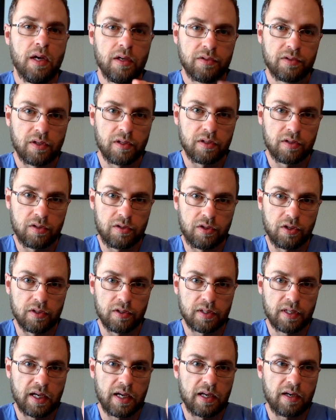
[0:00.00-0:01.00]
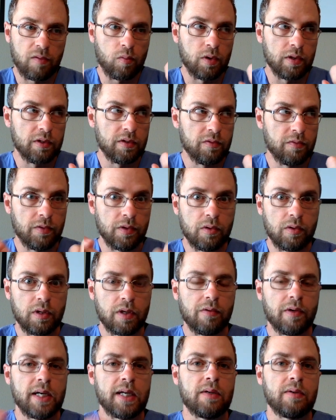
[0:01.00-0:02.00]
So this is just kind of what's floating
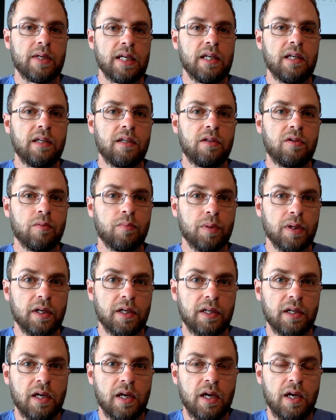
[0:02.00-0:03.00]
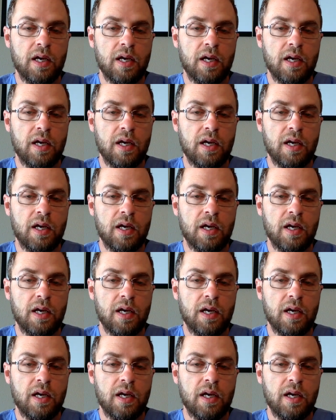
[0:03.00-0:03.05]
around in your blood.